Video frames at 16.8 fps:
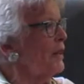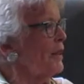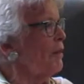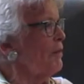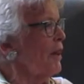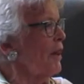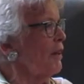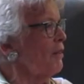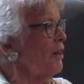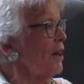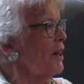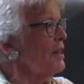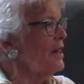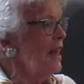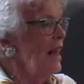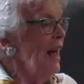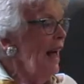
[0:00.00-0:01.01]
up that
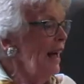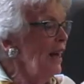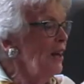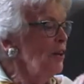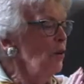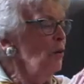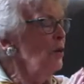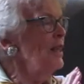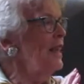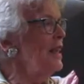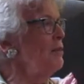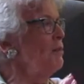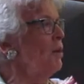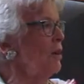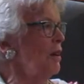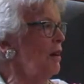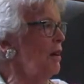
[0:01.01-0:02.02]
cross, and I know it didn't
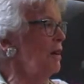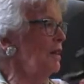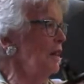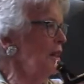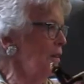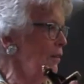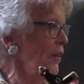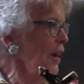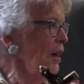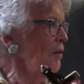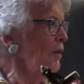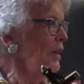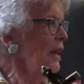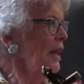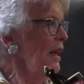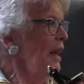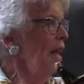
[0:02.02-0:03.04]
belong to the
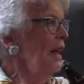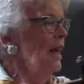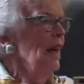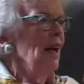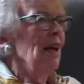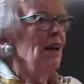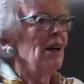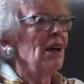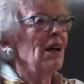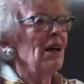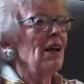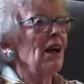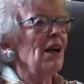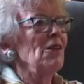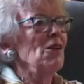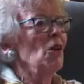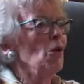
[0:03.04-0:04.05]
family.
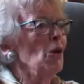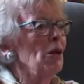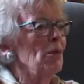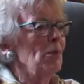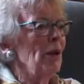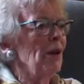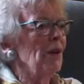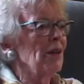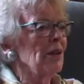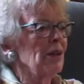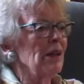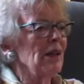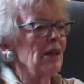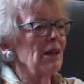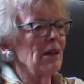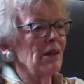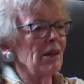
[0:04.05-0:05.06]
I know
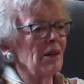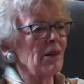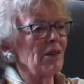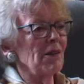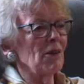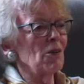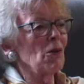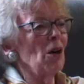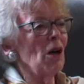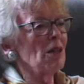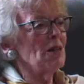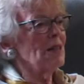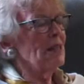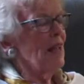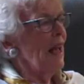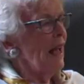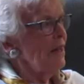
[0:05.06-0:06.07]
apparently the cross
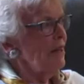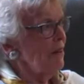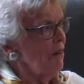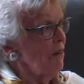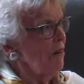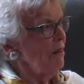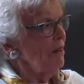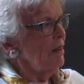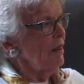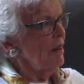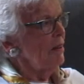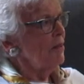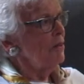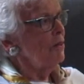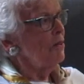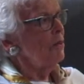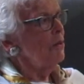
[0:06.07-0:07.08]
is handed on
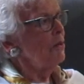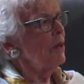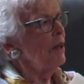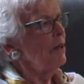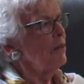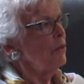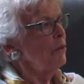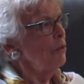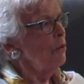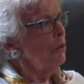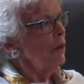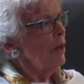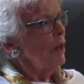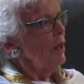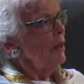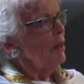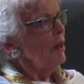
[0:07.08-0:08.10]
to a new
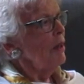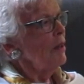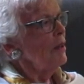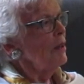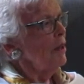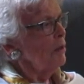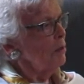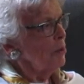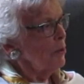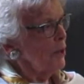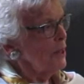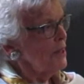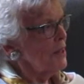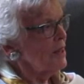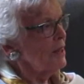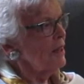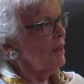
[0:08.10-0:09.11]
young
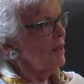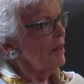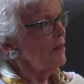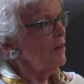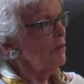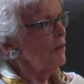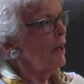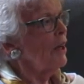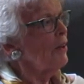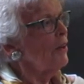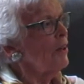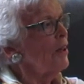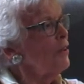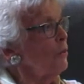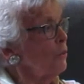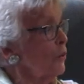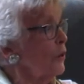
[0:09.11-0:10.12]
priest to carry
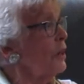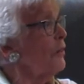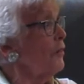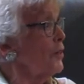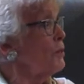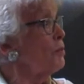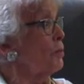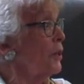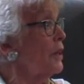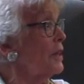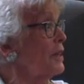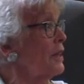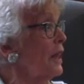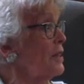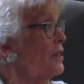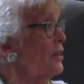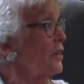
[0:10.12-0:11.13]
on the work of his
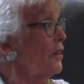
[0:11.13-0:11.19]
predecessor.